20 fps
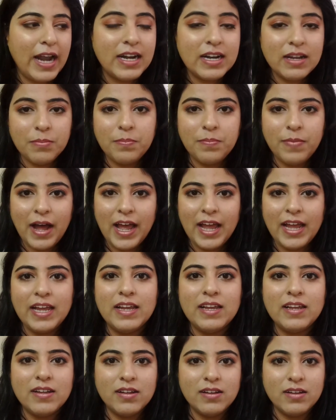end up
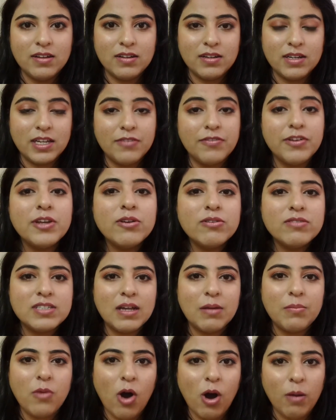by giving you some